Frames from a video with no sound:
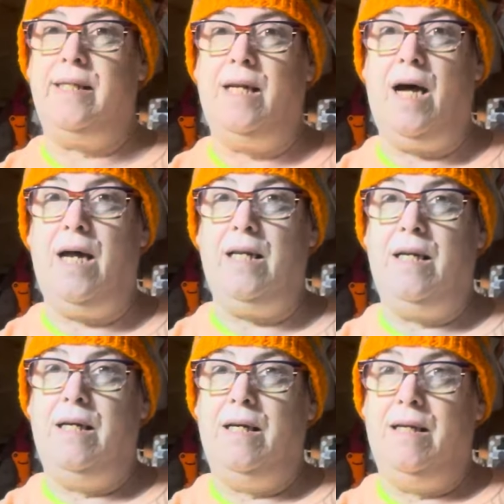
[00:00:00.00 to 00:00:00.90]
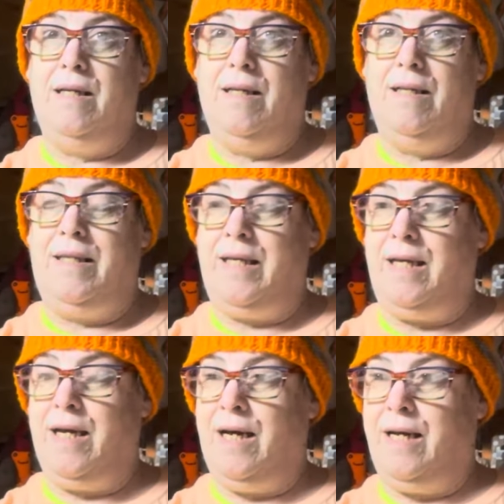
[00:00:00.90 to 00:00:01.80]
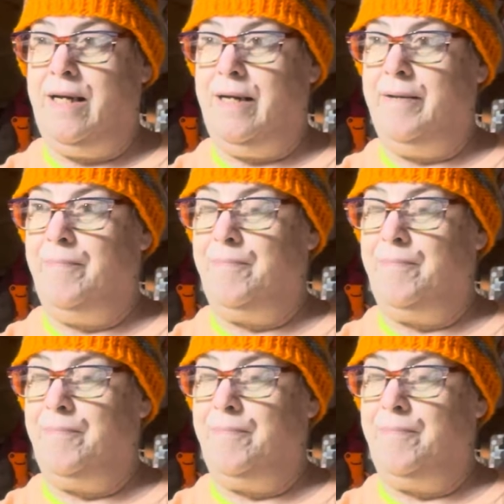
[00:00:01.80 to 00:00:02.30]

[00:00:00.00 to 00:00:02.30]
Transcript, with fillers: not the, uh,